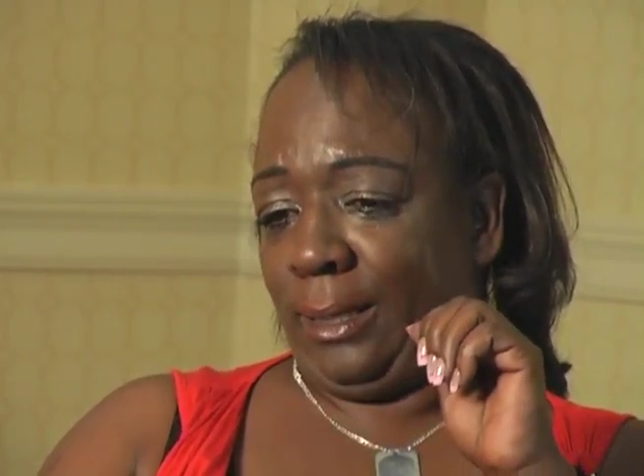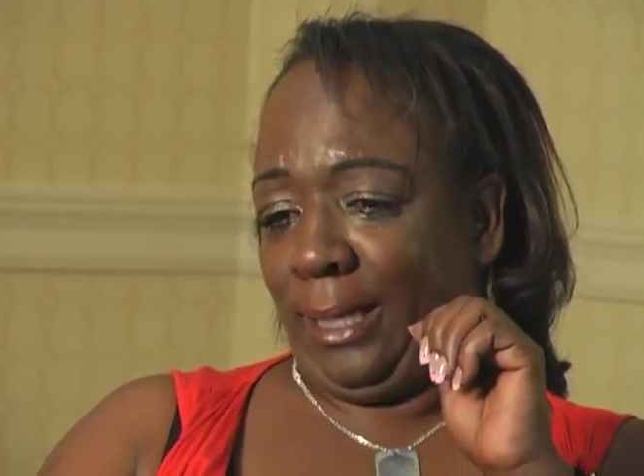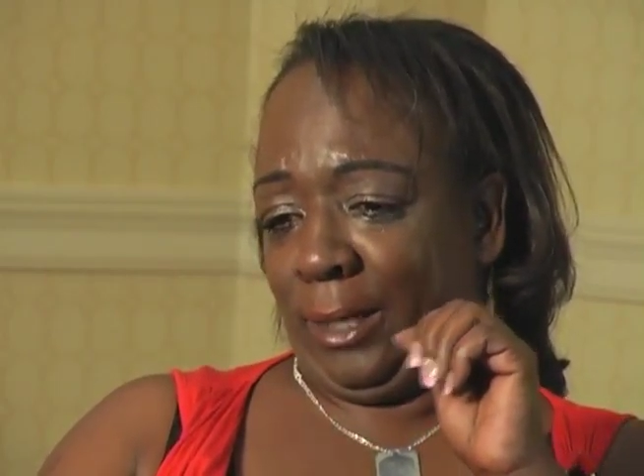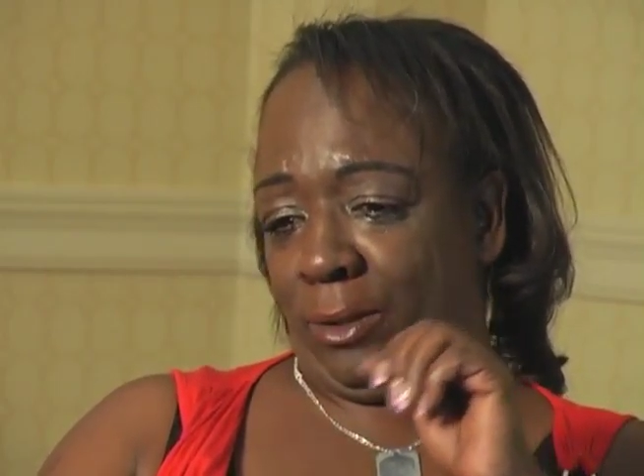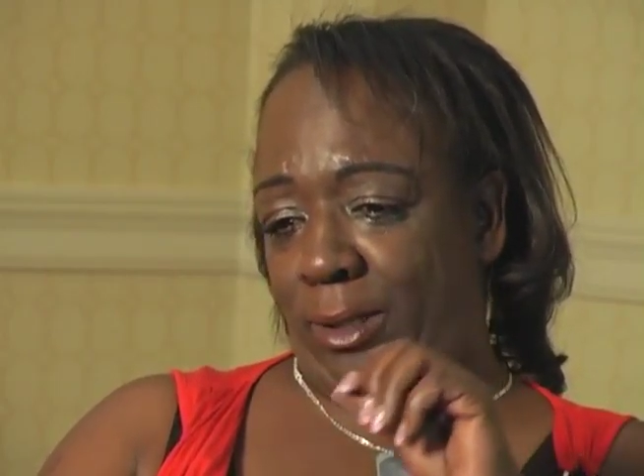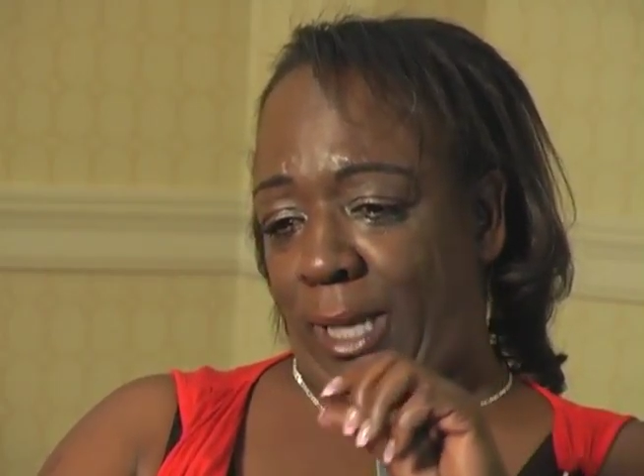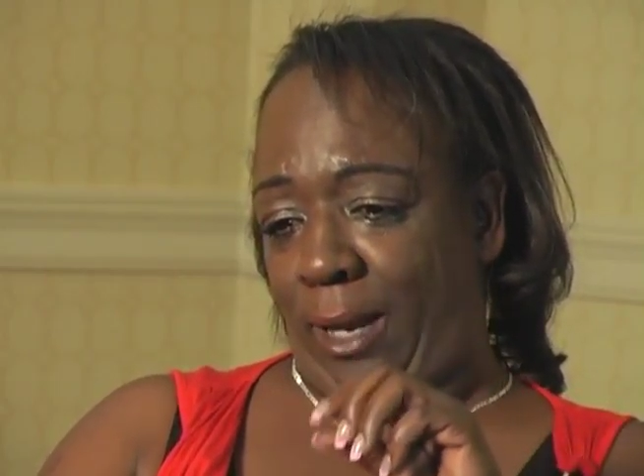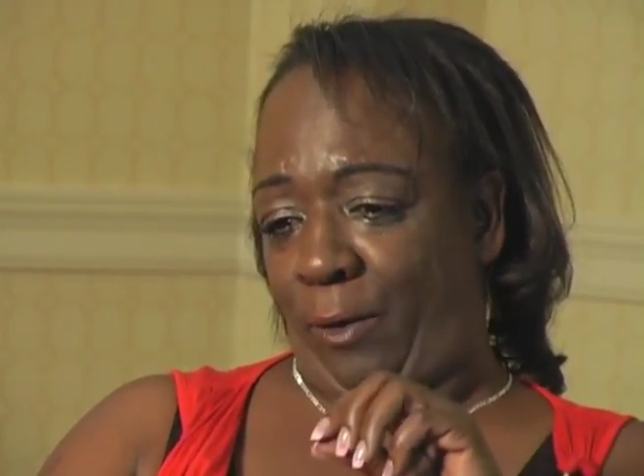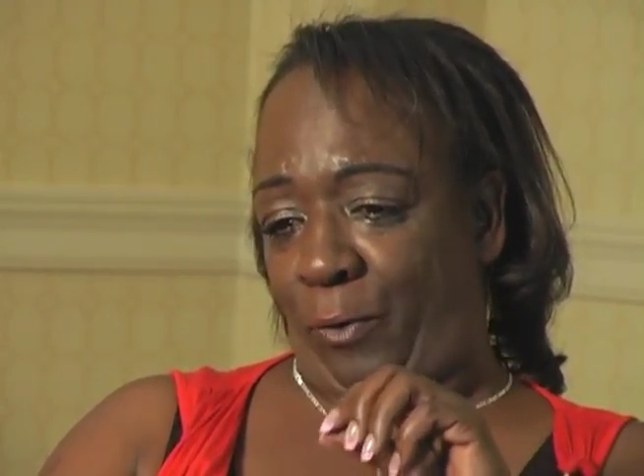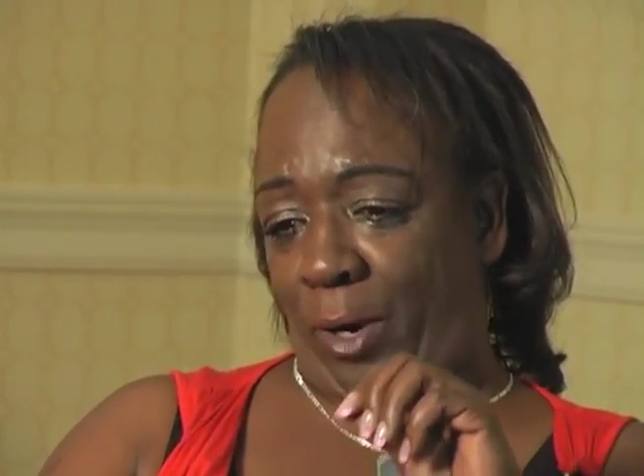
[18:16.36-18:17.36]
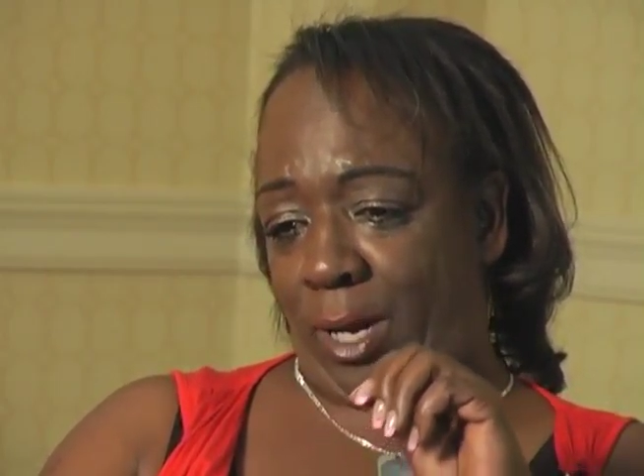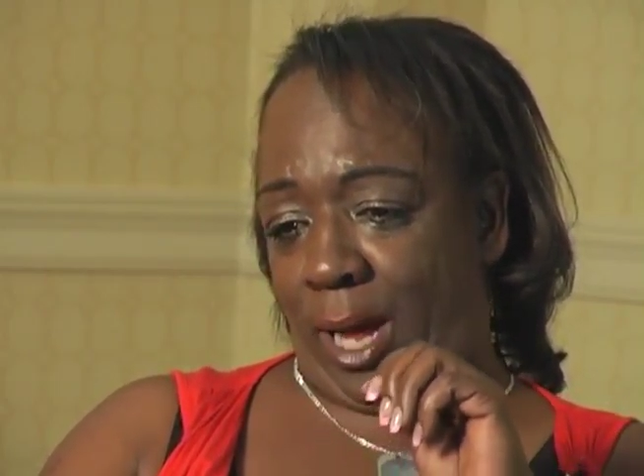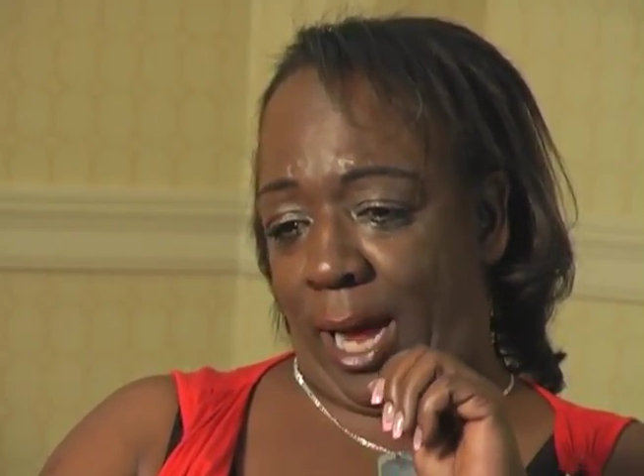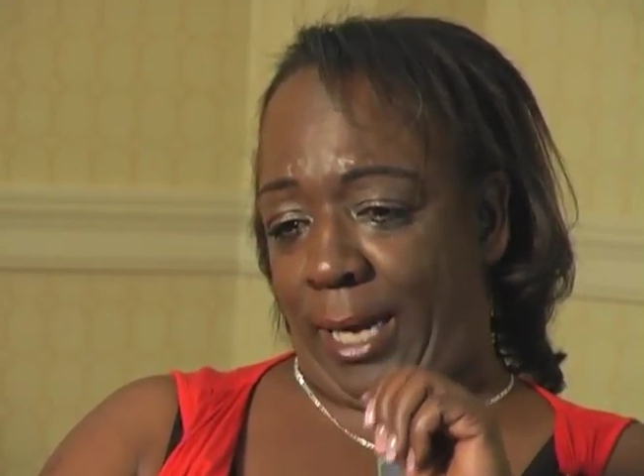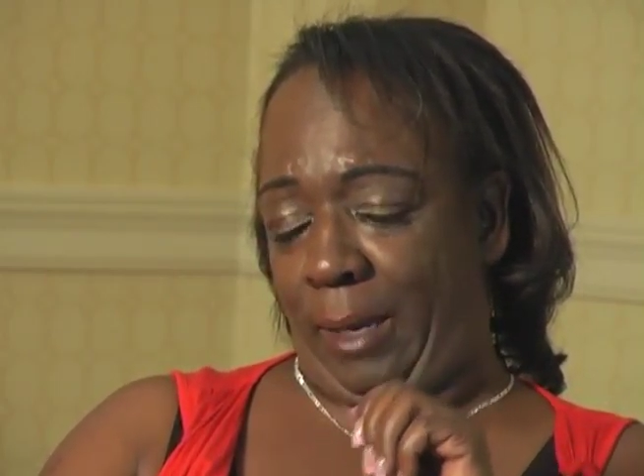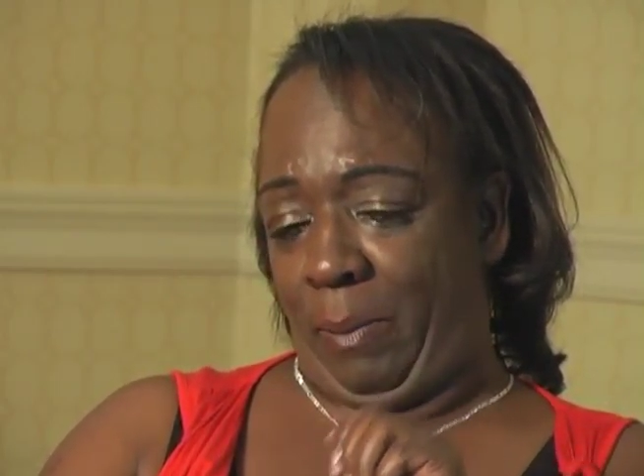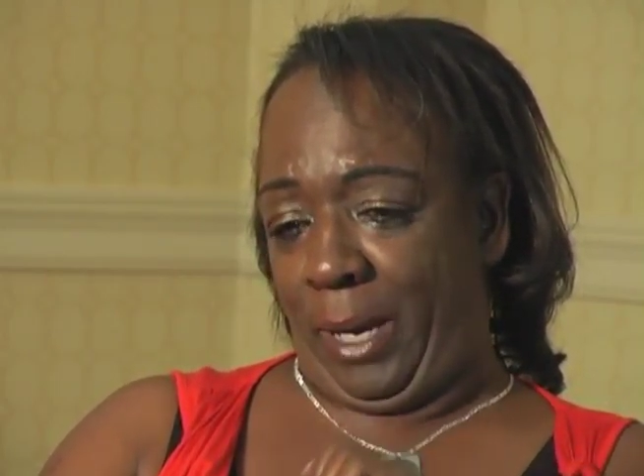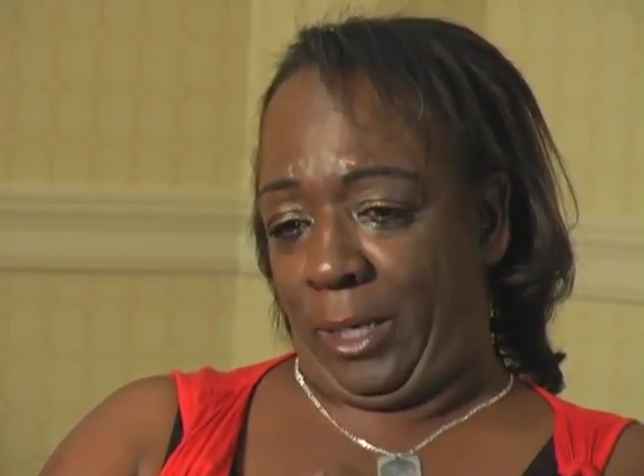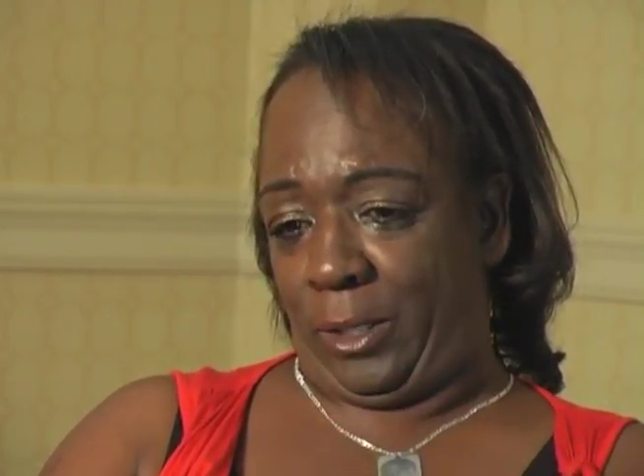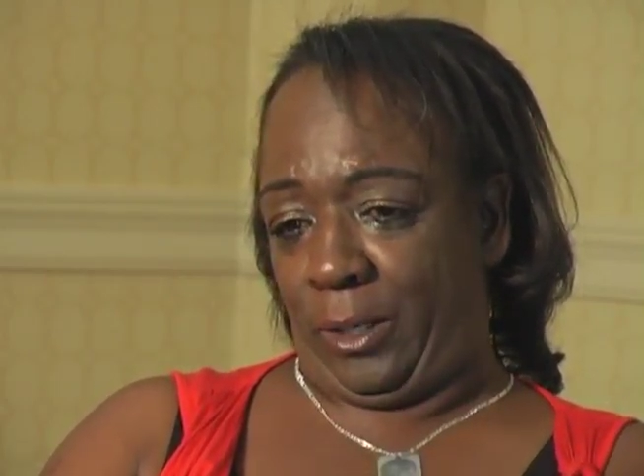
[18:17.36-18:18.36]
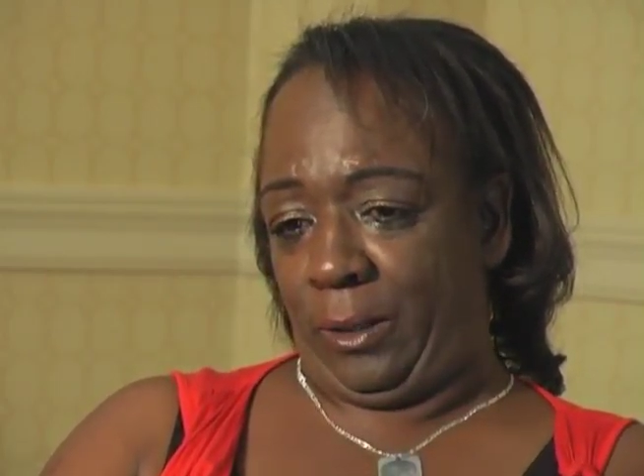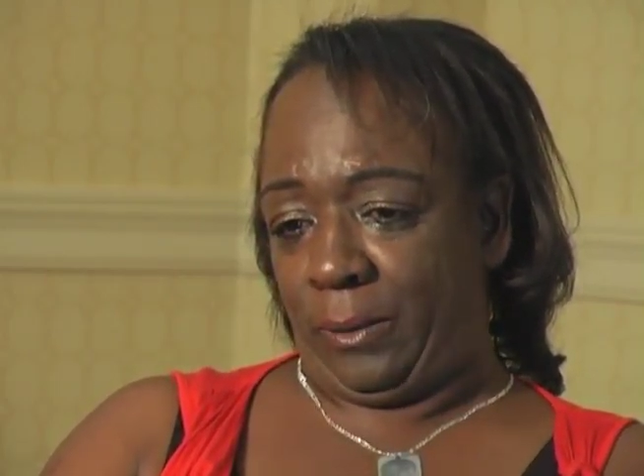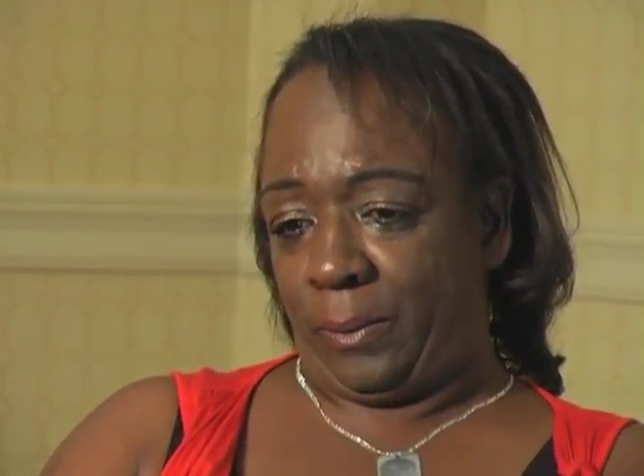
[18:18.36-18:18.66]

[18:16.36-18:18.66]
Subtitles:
Kendric's California ID picture.